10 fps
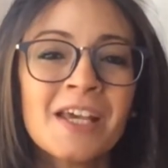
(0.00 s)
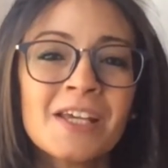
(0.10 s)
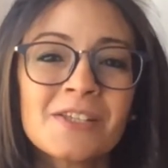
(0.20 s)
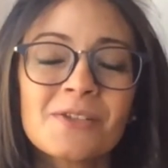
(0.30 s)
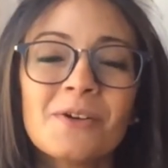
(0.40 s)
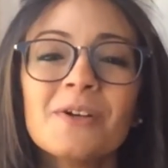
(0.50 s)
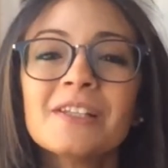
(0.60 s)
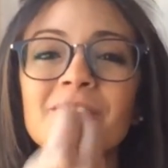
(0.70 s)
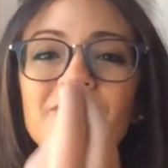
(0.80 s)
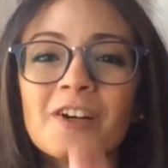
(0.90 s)
so
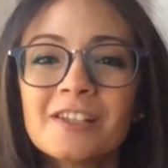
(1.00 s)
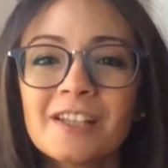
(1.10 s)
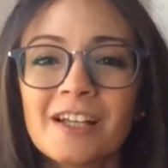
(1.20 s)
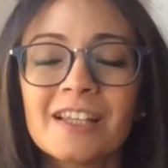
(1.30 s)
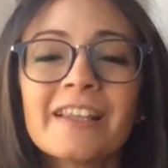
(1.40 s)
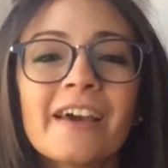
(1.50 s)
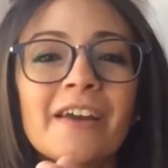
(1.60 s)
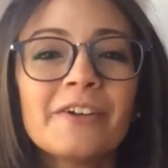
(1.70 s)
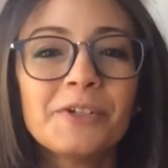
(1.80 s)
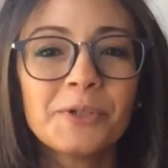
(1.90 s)
etfaddal,
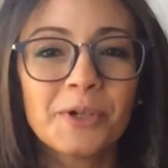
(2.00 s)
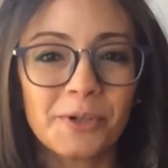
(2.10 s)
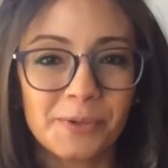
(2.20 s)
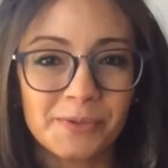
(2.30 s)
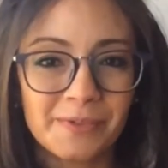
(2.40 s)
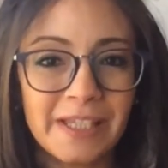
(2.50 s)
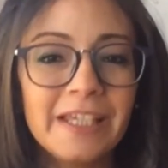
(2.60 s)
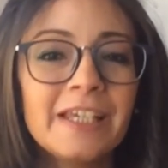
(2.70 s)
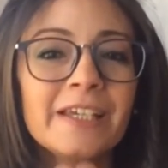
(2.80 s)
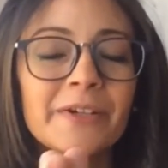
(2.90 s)
there you go,
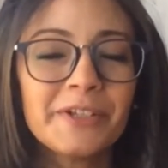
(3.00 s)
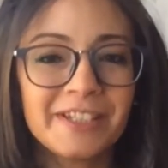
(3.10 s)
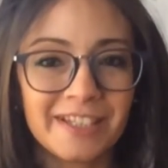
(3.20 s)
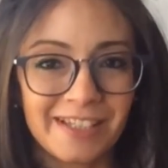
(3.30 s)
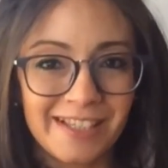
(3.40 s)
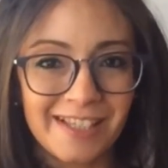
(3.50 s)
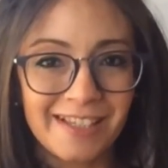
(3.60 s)
here it is.